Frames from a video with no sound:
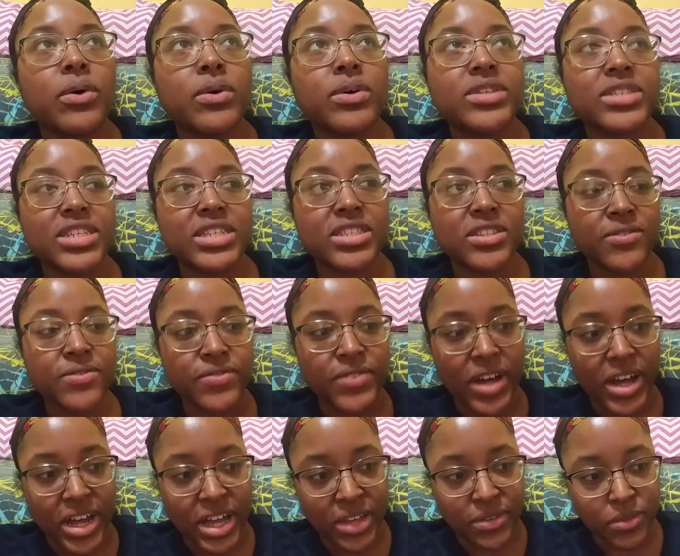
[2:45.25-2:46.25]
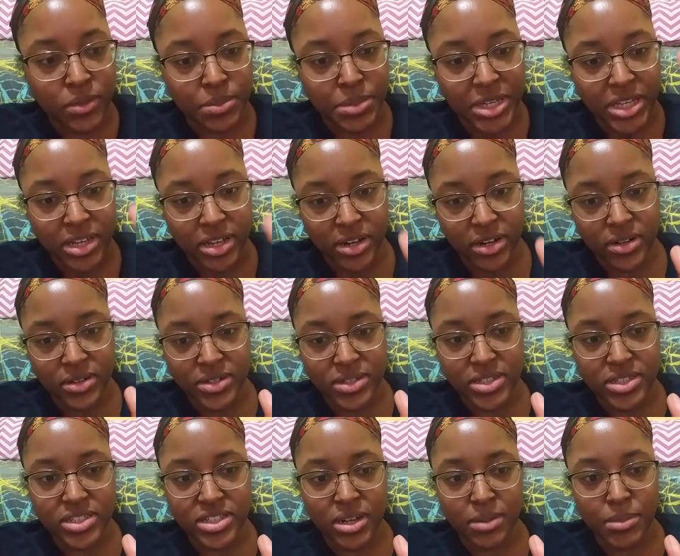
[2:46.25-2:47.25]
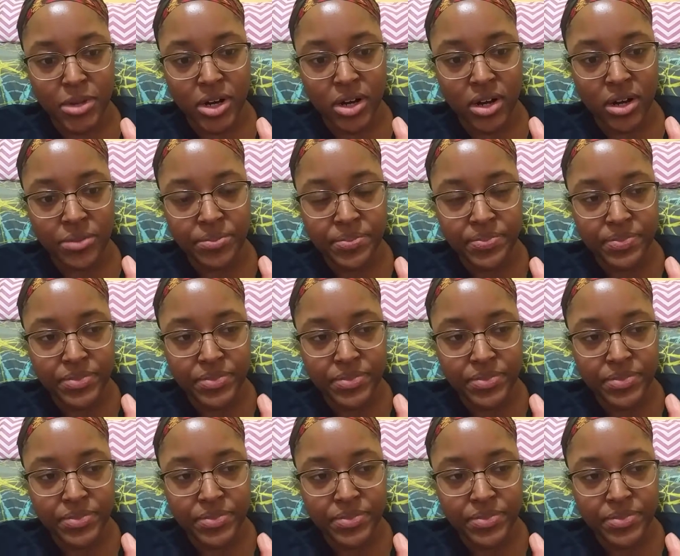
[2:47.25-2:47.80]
season 5 will be here this summer.